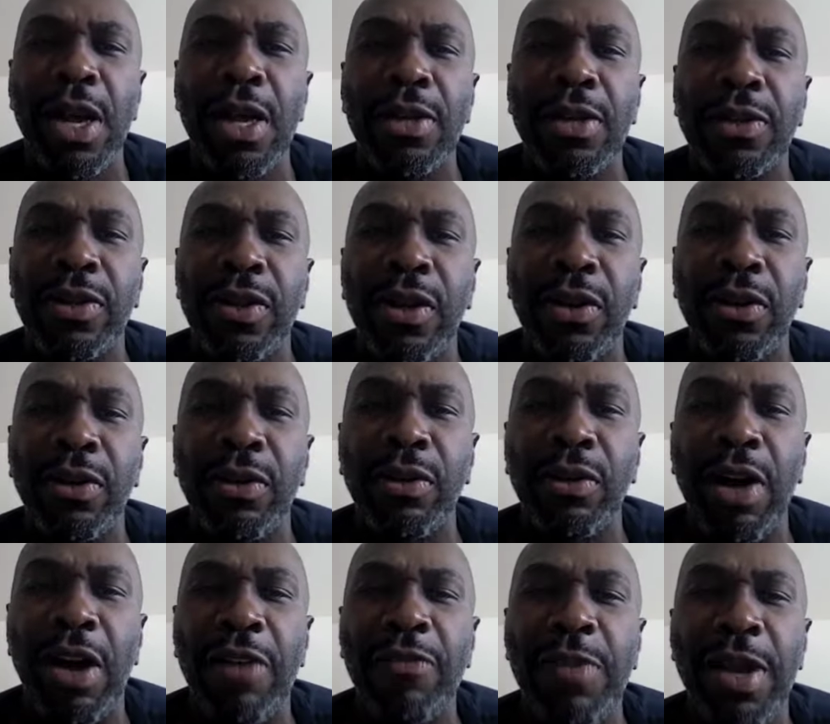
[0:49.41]
So
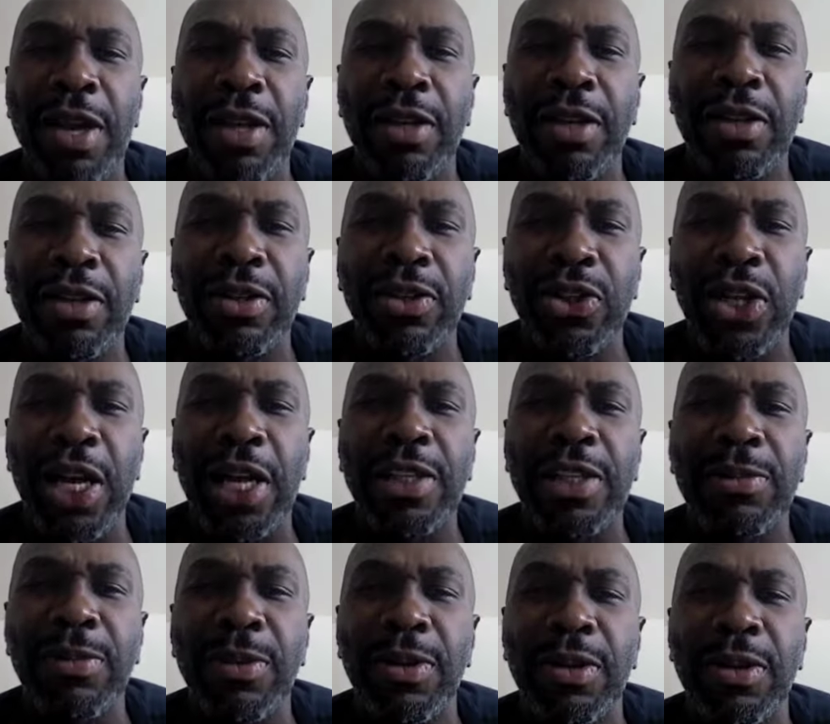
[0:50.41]
I've made an
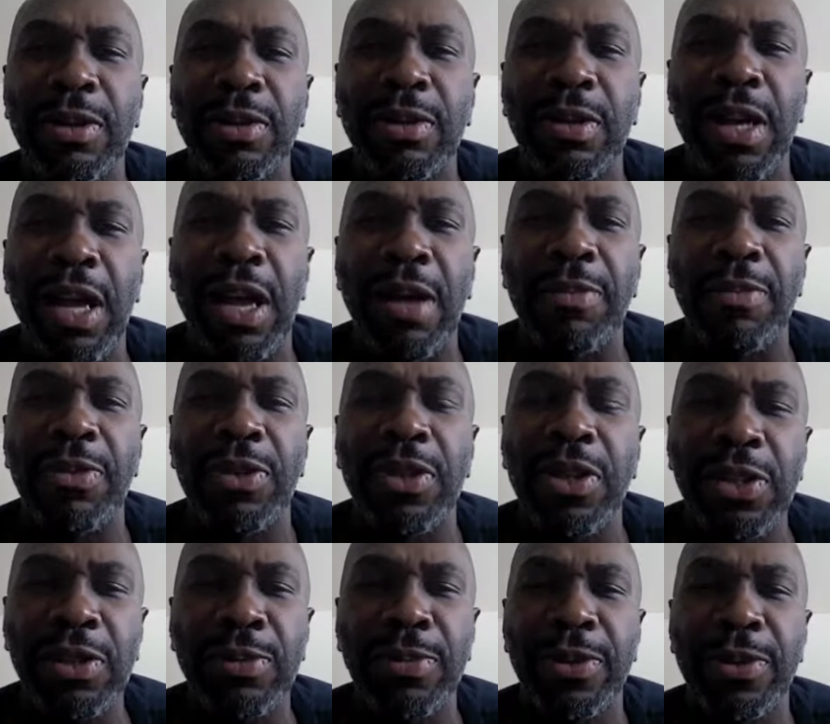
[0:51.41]
adjustment
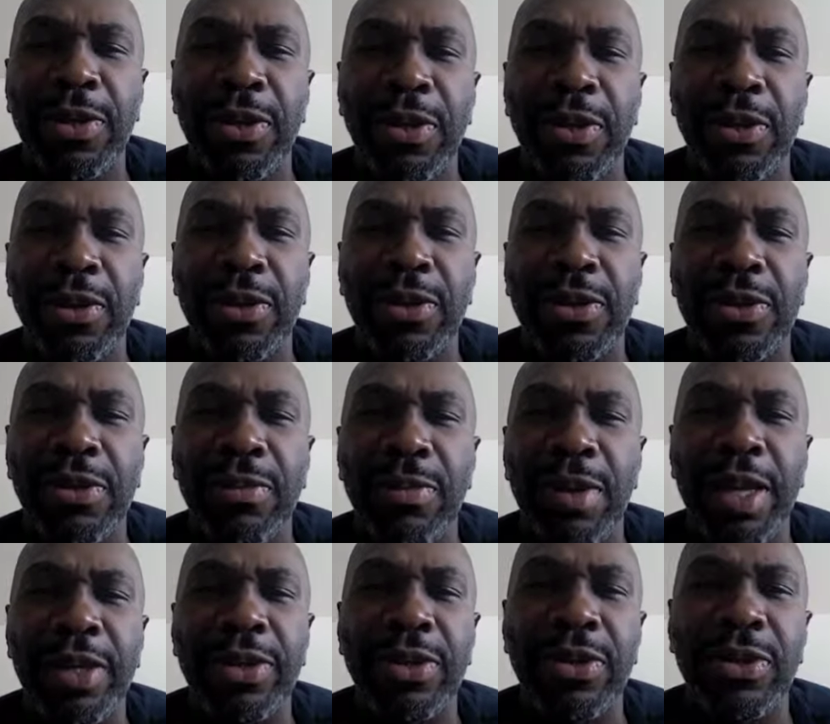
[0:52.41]
this particular
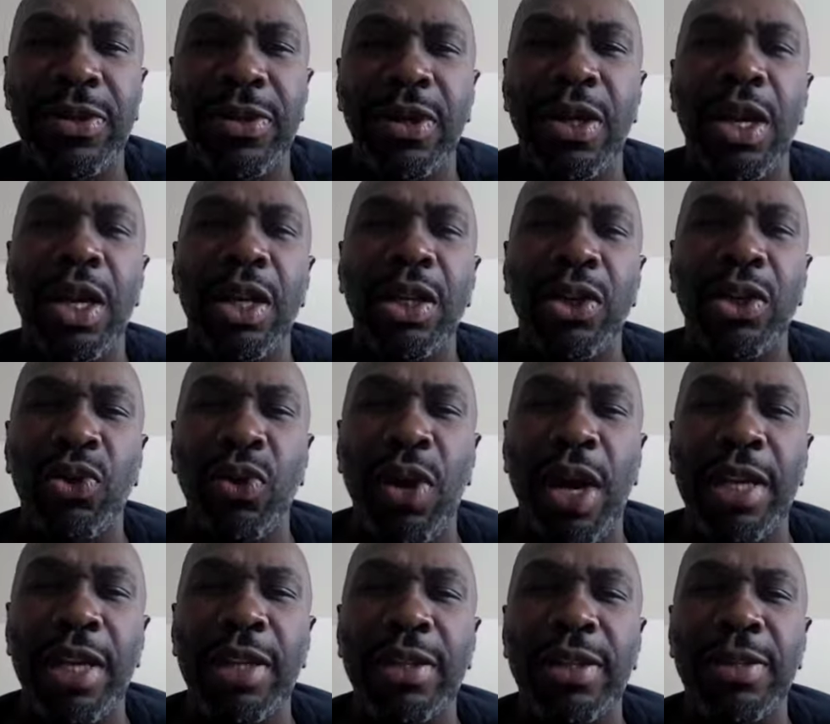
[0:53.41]
semester to
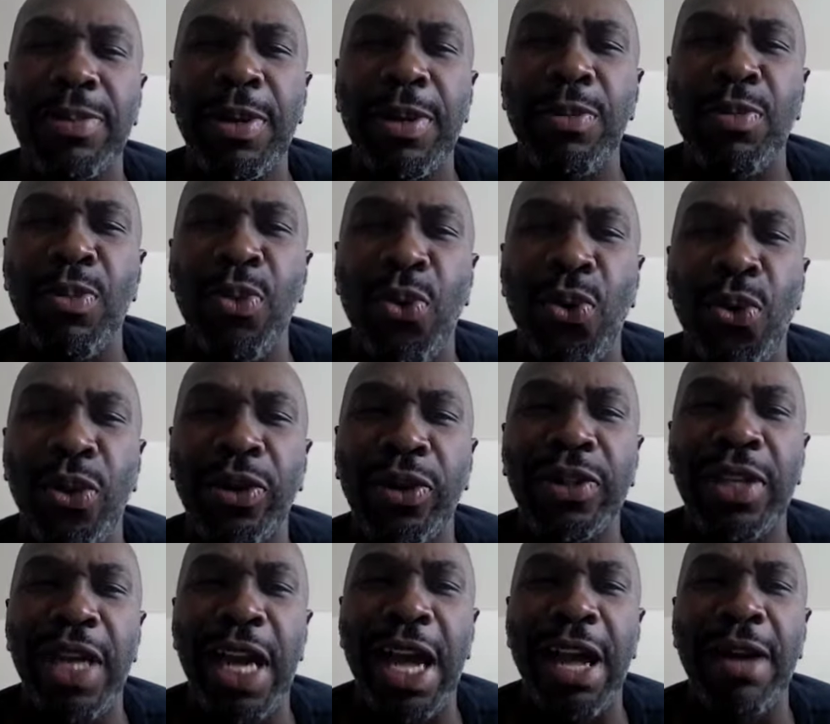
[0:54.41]
try to spend more
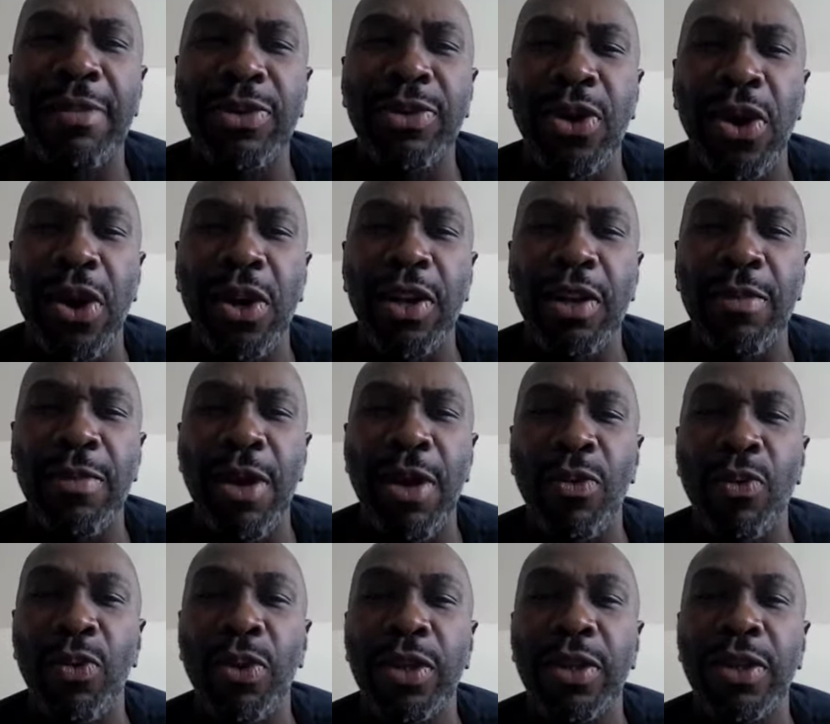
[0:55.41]
time talking
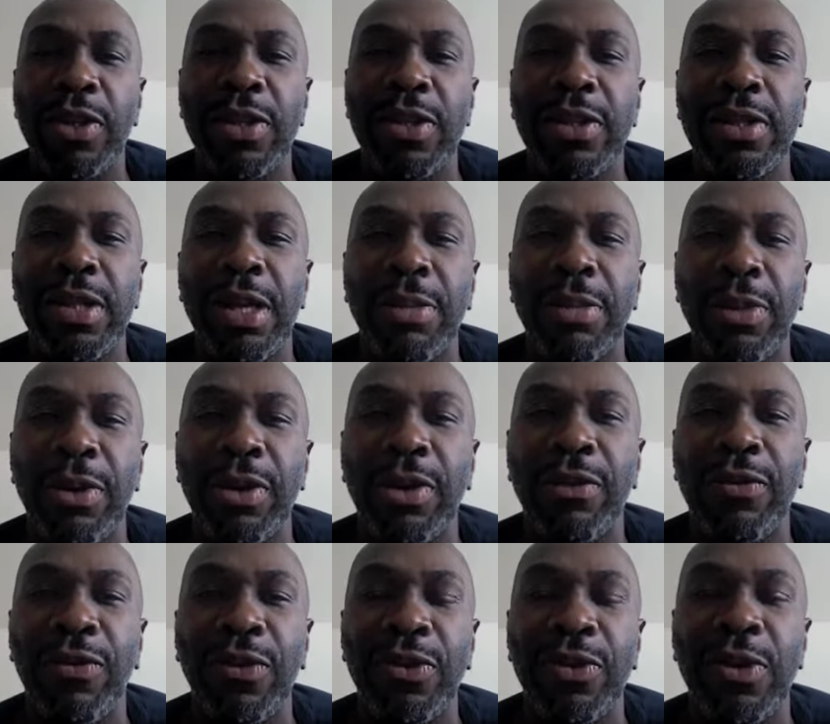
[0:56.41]
about what it is I'm looking
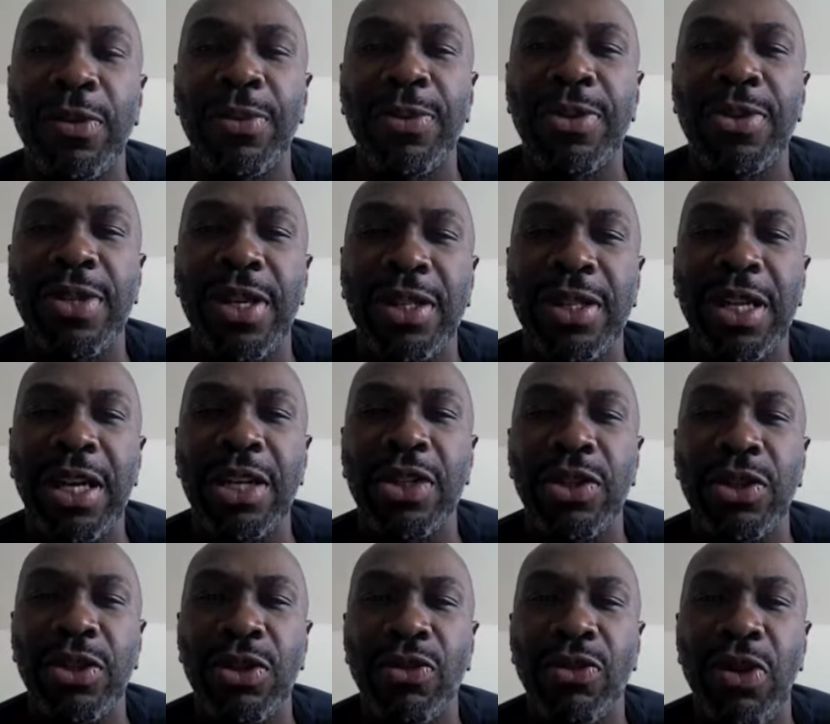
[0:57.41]
for in terms of
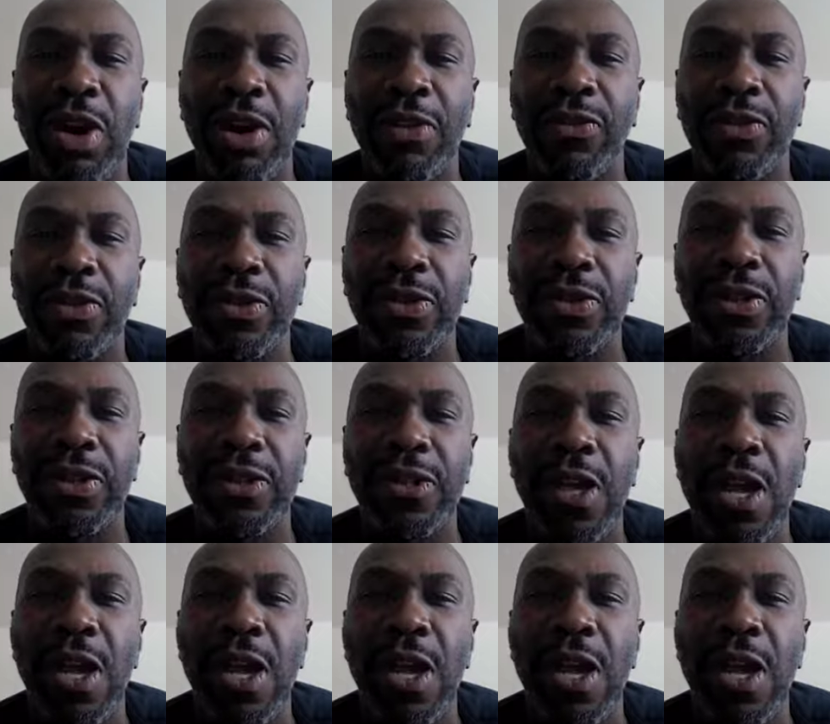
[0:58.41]
citations and references.